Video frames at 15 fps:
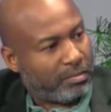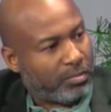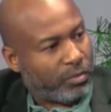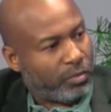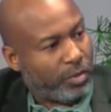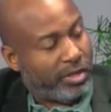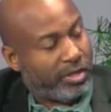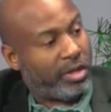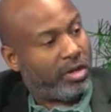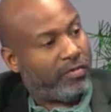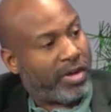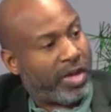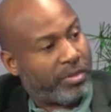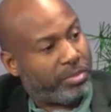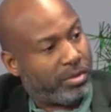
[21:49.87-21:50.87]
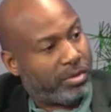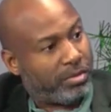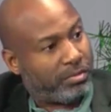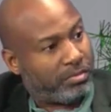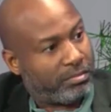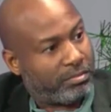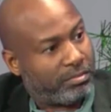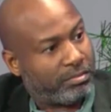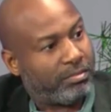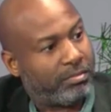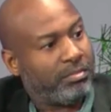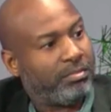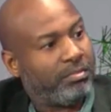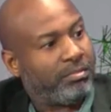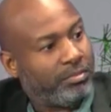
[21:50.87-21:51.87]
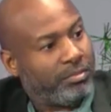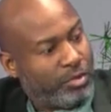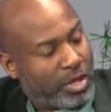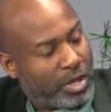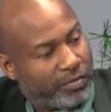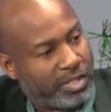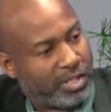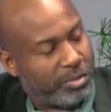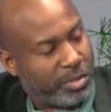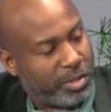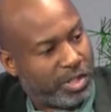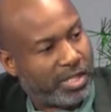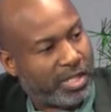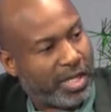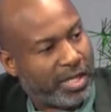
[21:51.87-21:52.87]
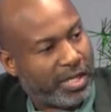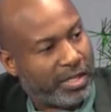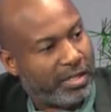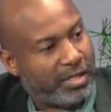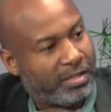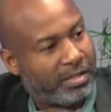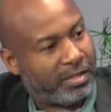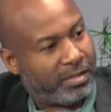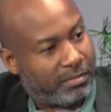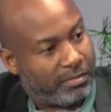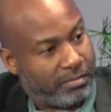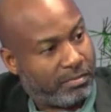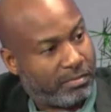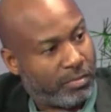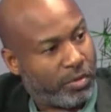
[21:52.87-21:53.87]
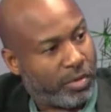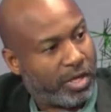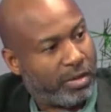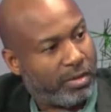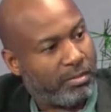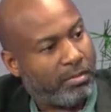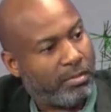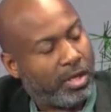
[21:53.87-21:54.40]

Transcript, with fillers: When you think of Apple, you have these images and ideas. Okay?